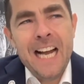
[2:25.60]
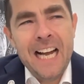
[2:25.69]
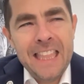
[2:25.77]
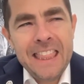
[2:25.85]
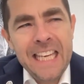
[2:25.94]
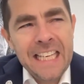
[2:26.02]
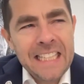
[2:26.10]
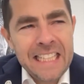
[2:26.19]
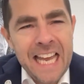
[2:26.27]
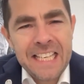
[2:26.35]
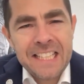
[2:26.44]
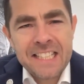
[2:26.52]
I think
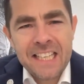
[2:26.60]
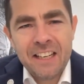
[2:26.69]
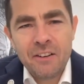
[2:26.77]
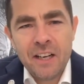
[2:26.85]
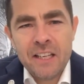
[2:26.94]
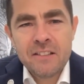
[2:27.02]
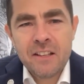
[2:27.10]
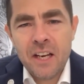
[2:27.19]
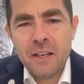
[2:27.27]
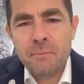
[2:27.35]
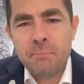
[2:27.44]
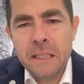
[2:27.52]
next year is
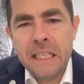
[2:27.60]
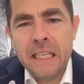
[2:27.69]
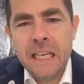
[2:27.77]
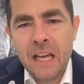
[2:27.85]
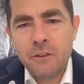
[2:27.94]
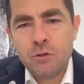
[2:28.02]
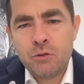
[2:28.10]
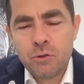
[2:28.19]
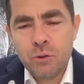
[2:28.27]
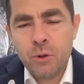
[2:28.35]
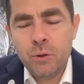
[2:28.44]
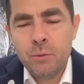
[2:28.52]
going to be a
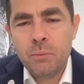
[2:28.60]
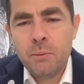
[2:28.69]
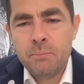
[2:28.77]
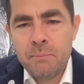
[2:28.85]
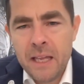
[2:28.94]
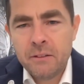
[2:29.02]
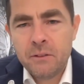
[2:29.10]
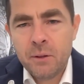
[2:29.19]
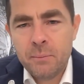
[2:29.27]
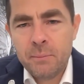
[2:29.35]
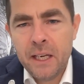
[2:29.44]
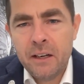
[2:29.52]
true
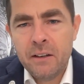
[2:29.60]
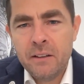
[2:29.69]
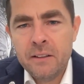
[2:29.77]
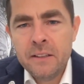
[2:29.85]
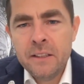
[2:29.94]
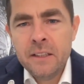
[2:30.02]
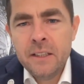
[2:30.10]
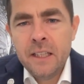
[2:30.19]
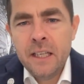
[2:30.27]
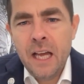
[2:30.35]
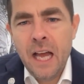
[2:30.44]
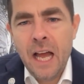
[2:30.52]
momentum year.
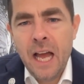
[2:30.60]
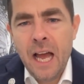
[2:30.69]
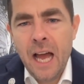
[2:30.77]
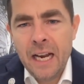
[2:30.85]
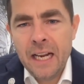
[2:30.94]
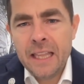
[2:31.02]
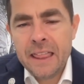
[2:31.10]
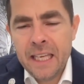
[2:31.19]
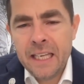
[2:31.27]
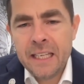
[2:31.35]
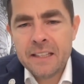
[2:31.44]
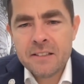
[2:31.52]
And I
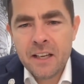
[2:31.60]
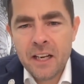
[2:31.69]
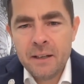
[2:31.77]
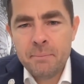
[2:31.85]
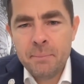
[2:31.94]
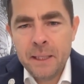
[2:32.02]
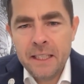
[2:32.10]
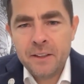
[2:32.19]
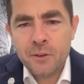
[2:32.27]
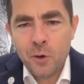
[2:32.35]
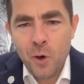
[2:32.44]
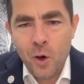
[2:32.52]
think it's going to
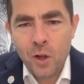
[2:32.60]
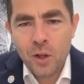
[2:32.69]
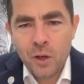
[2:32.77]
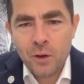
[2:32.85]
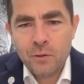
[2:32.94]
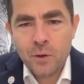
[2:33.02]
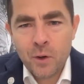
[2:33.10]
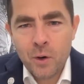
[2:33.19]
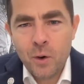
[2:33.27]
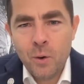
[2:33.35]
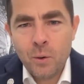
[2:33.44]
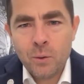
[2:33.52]
beat all of
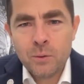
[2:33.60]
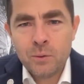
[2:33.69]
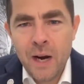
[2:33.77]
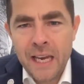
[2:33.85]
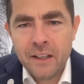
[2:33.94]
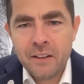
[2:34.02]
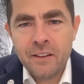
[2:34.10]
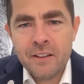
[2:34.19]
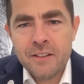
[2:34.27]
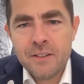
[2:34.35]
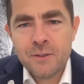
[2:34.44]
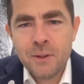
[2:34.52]
our old
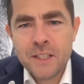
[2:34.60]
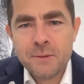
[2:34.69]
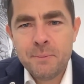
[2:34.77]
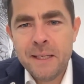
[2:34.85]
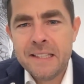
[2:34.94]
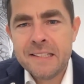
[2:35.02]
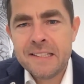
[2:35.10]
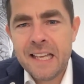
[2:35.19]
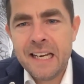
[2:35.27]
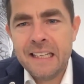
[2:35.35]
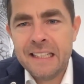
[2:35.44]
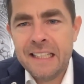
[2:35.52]
records, which means
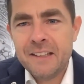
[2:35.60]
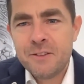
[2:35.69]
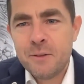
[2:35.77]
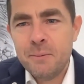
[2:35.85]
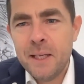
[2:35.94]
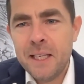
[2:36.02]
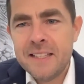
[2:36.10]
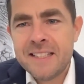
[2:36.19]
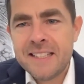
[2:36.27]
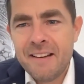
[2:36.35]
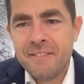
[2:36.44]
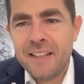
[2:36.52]
that it needs to be
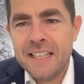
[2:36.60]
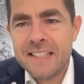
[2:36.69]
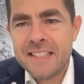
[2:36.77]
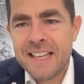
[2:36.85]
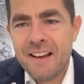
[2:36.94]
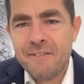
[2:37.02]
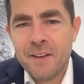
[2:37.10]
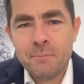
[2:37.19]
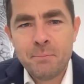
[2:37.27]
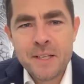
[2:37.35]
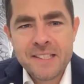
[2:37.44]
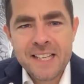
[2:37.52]

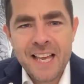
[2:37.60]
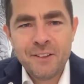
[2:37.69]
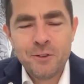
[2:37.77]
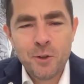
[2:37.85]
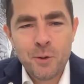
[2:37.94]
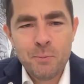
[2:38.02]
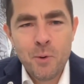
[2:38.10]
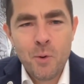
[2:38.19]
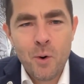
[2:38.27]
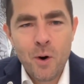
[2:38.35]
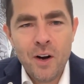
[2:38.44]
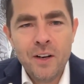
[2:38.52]
77% or
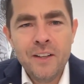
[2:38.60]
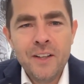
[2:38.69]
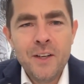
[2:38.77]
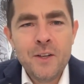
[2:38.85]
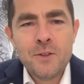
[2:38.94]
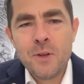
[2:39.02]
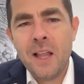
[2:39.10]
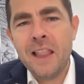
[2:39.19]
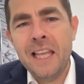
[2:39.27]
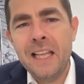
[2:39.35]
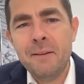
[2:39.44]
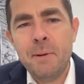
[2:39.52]
more. So a
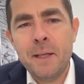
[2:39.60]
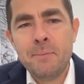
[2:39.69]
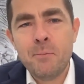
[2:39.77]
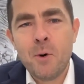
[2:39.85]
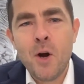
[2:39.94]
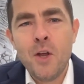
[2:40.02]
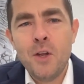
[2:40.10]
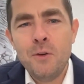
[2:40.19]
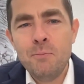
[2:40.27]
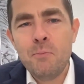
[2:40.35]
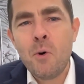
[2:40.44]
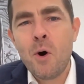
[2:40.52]
little bit
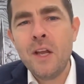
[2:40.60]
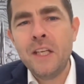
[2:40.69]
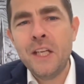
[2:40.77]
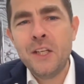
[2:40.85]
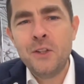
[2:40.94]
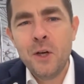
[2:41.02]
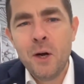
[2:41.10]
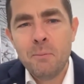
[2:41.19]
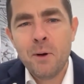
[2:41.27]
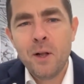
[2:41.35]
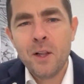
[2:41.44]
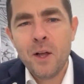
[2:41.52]
more than
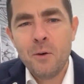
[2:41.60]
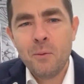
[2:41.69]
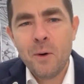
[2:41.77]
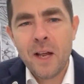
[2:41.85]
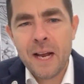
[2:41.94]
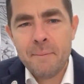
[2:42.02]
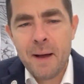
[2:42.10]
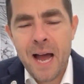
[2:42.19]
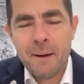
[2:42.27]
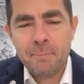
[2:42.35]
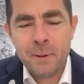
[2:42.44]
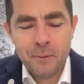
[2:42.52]
double of what I'm
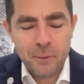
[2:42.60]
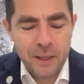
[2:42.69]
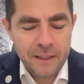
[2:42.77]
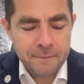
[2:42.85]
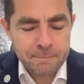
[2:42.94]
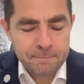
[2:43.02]
happy with.